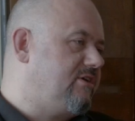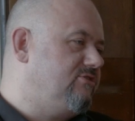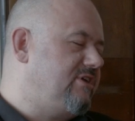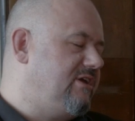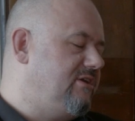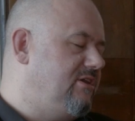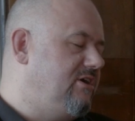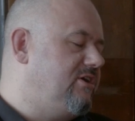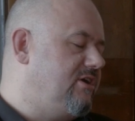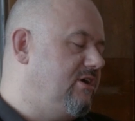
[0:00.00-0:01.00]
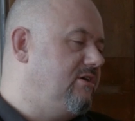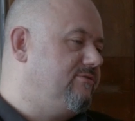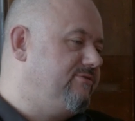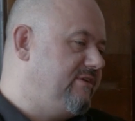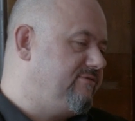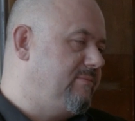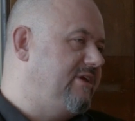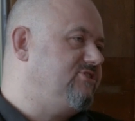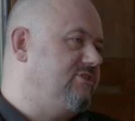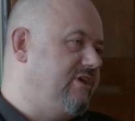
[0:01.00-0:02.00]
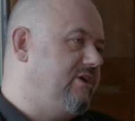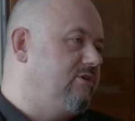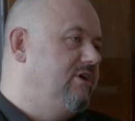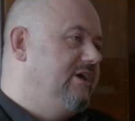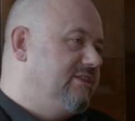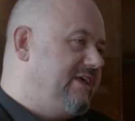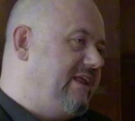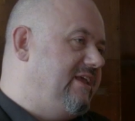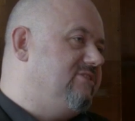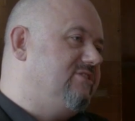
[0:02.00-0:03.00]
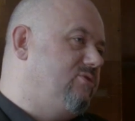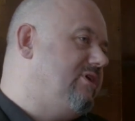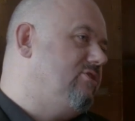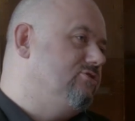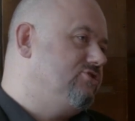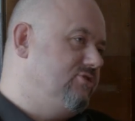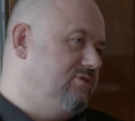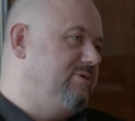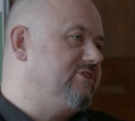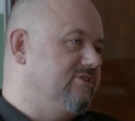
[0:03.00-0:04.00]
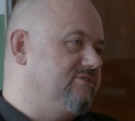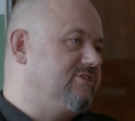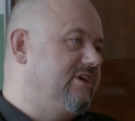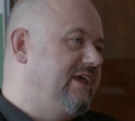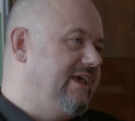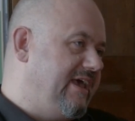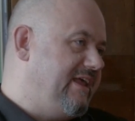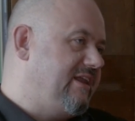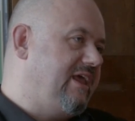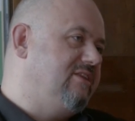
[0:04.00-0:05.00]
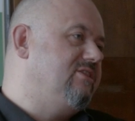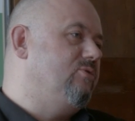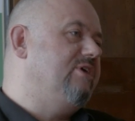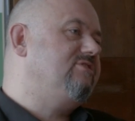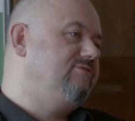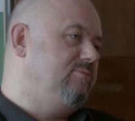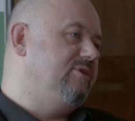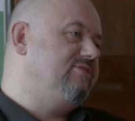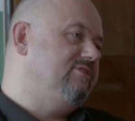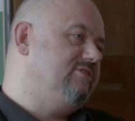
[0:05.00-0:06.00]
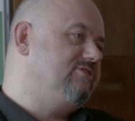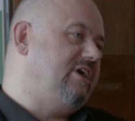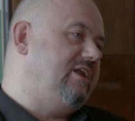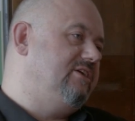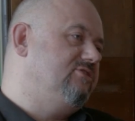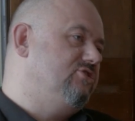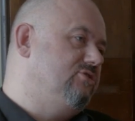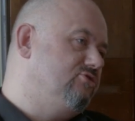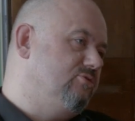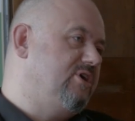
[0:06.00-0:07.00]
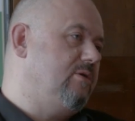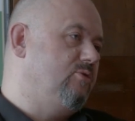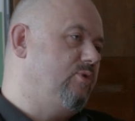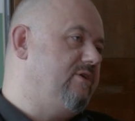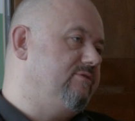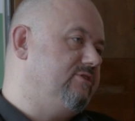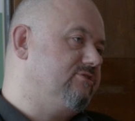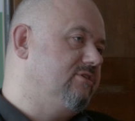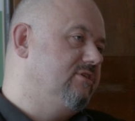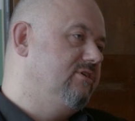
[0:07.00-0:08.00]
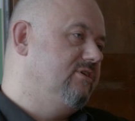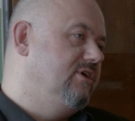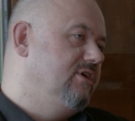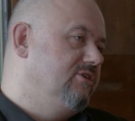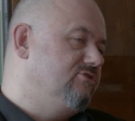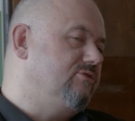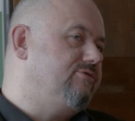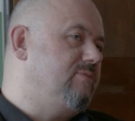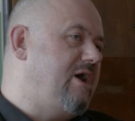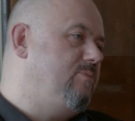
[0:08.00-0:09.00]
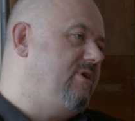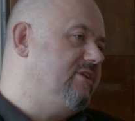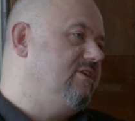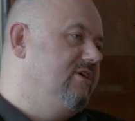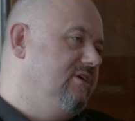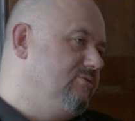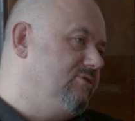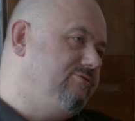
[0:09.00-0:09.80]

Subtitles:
can you say, a lot of information there that is critical to the business, and the rest of the business is starting to become aware of this. So from our part, the